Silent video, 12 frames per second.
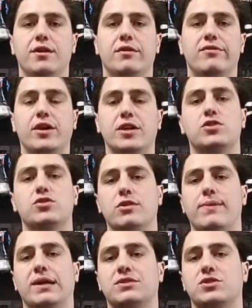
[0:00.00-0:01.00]
Funny story
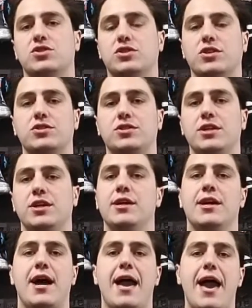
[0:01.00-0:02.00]
about this jersey,
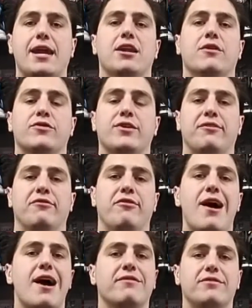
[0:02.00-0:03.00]
I had it up for like
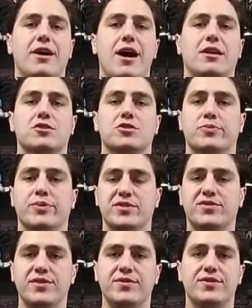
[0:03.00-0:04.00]
$5
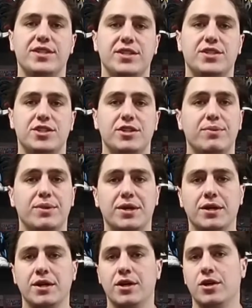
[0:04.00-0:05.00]
plus 15 shipping.